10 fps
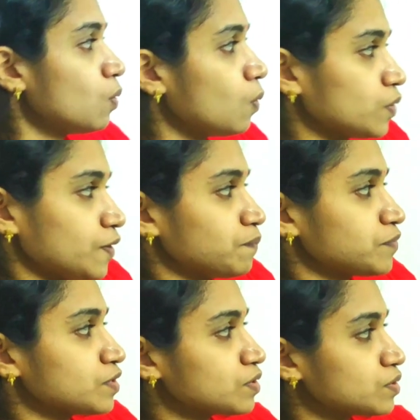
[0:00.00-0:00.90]
Okay.
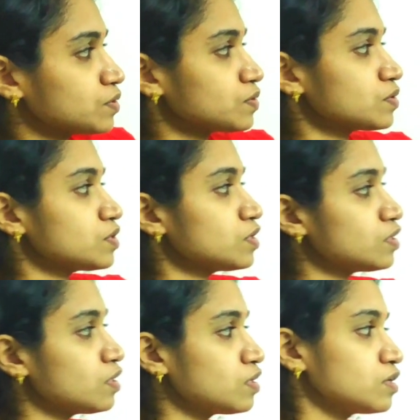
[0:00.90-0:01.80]

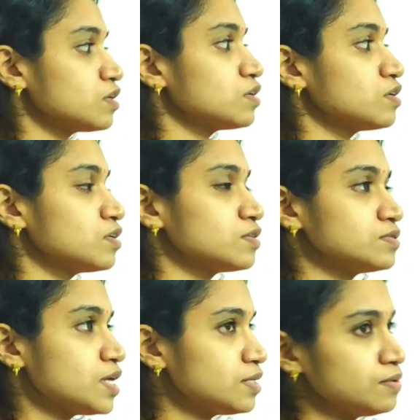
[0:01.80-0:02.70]

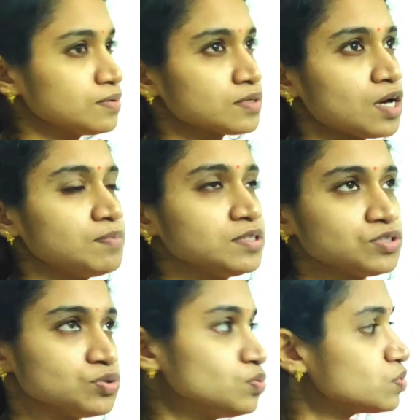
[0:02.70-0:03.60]
Then coming
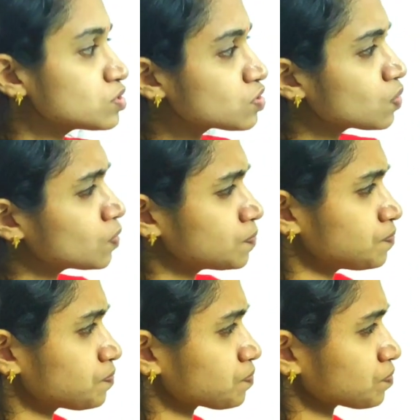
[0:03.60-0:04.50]
to, so
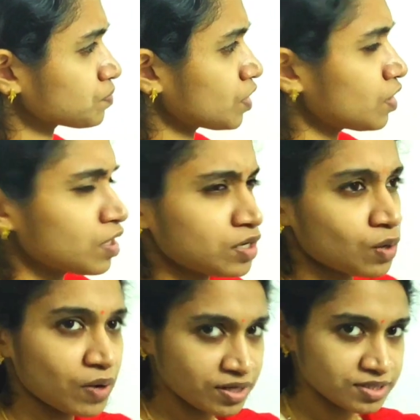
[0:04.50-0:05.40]

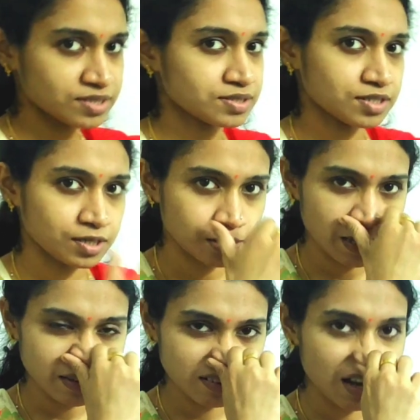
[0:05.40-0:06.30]
now I'll just
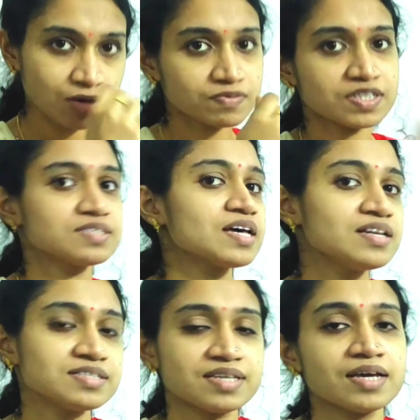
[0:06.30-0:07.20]
along with this
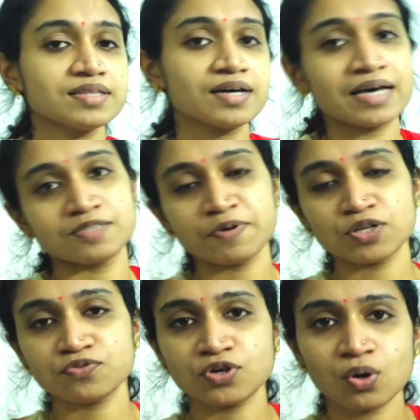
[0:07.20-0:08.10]
I'll say the aspect
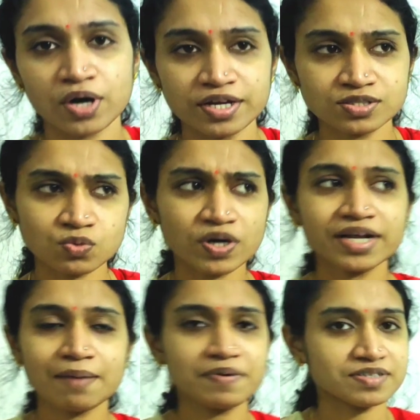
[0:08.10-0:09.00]
of claw hand. So what
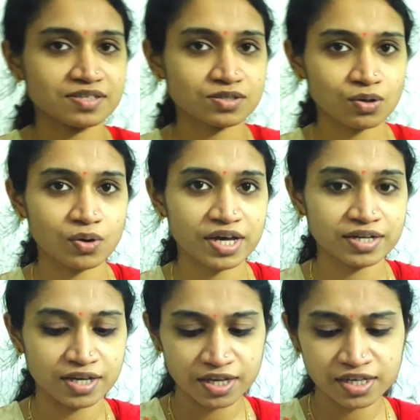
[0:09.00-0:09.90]
happens is claw
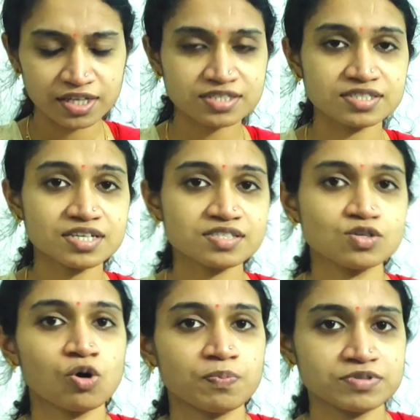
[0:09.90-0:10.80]
hand, it's just
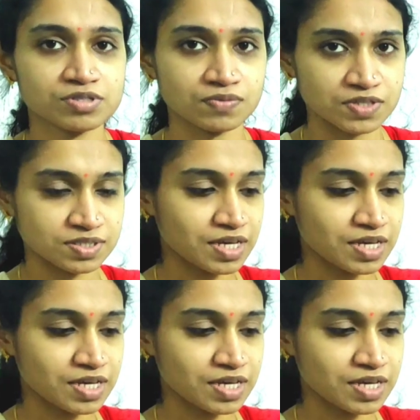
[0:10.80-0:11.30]
the opposite of this.